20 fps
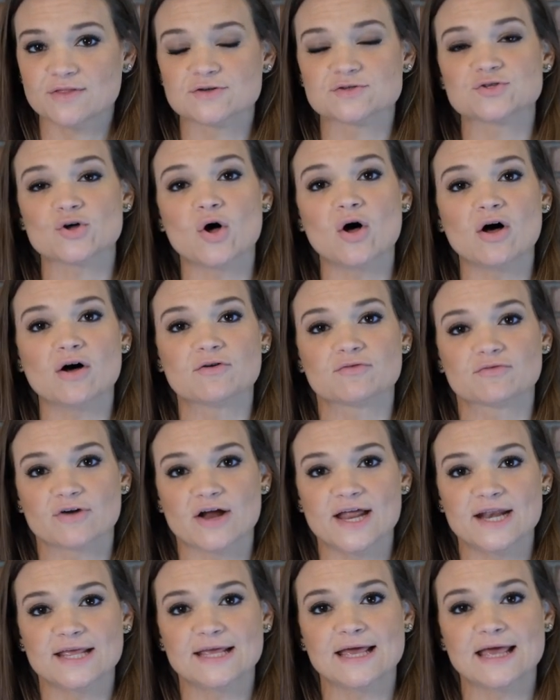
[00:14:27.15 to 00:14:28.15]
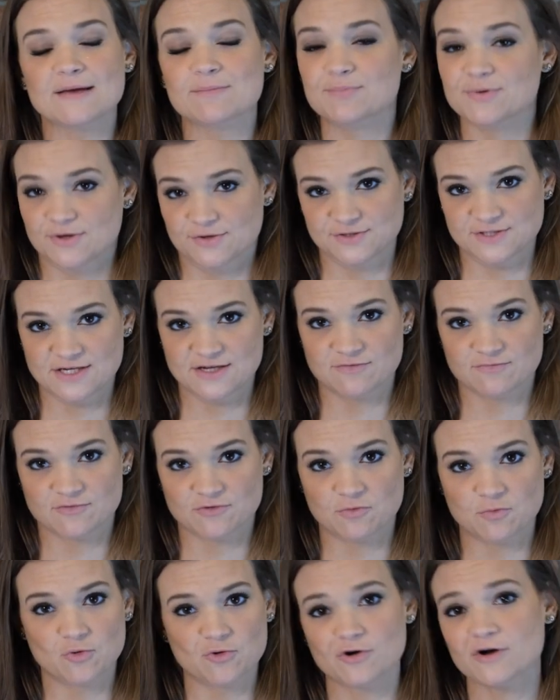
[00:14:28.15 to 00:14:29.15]
there's already a built-in
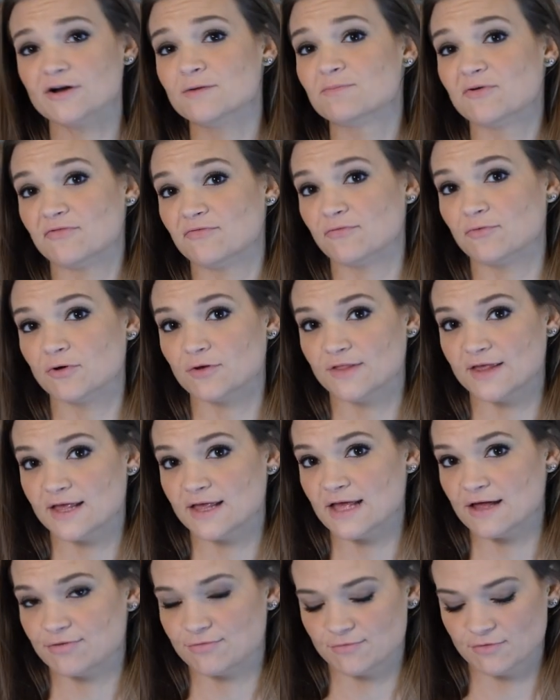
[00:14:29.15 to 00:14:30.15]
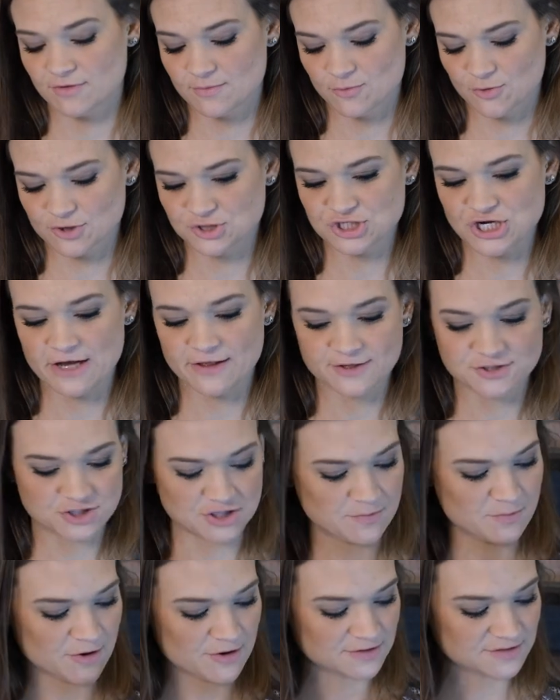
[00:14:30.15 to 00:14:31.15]
reward before they get through the more
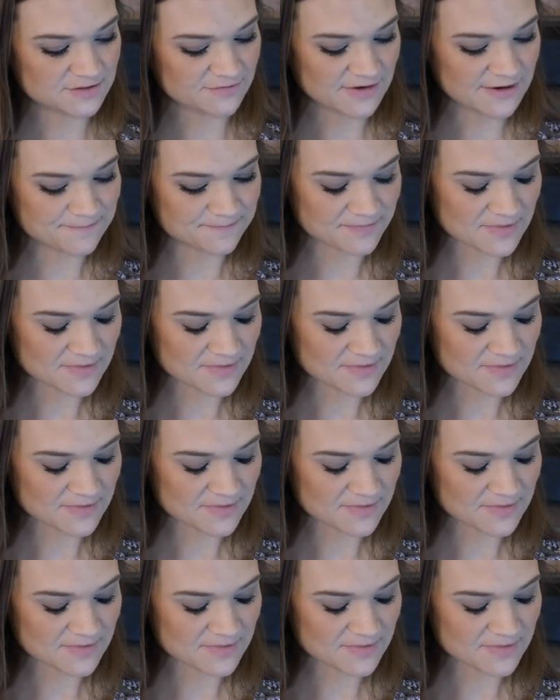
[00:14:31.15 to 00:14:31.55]
challenging parts of it.